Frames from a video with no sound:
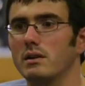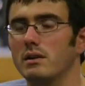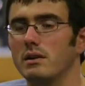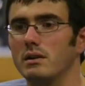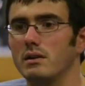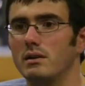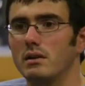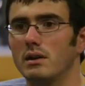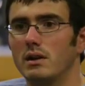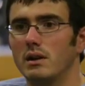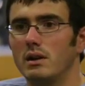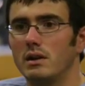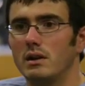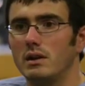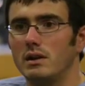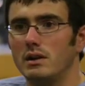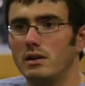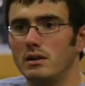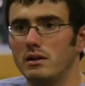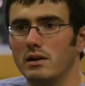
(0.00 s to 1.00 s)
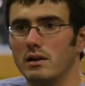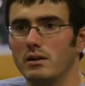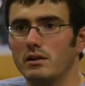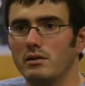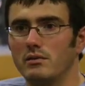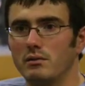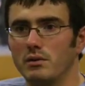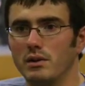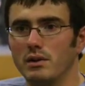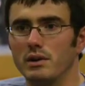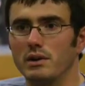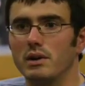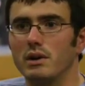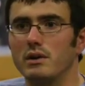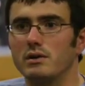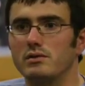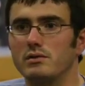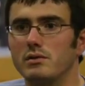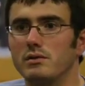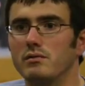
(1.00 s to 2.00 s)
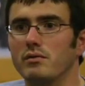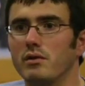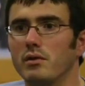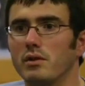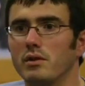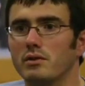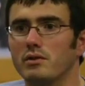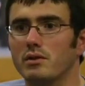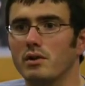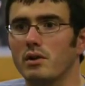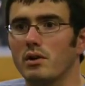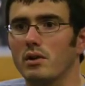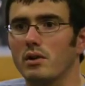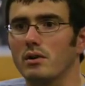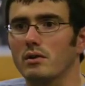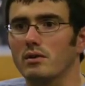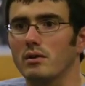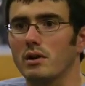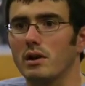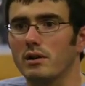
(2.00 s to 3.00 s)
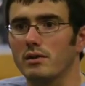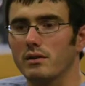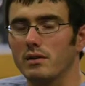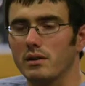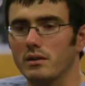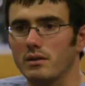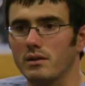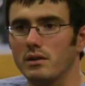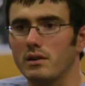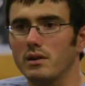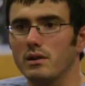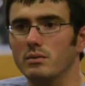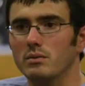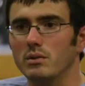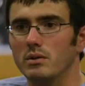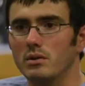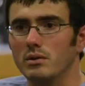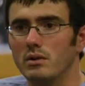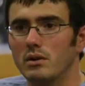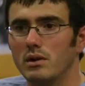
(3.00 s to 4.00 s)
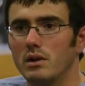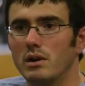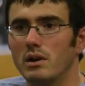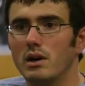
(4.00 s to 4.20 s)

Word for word: He, he uh, really does shoot for the stars, and I think that he will